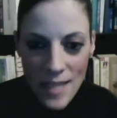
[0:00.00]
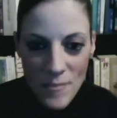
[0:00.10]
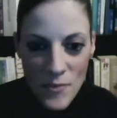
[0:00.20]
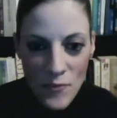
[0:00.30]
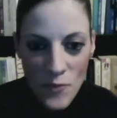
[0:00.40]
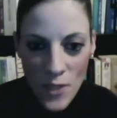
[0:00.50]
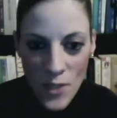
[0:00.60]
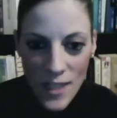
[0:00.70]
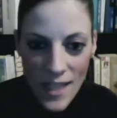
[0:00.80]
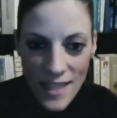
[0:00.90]

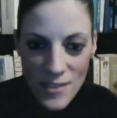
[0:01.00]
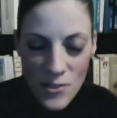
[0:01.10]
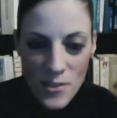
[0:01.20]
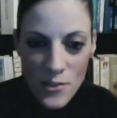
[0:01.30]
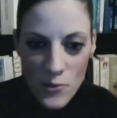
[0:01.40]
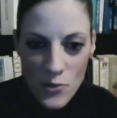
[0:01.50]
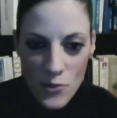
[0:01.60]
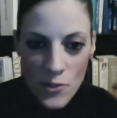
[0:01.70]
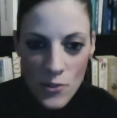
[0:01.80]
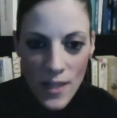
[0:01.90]
before I introduce
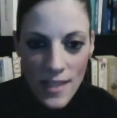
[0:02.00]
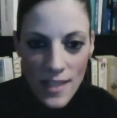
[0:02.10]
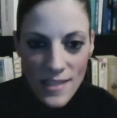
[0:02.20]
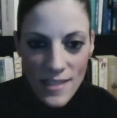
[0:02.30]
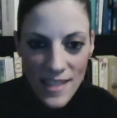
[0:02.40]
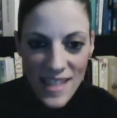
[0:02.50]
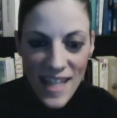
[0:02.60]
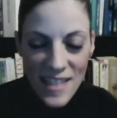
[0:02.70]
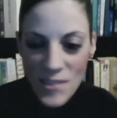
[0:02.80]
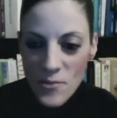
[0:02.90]
you and I
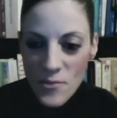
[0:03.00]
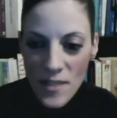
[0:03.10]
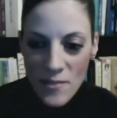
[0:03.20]
thank you and we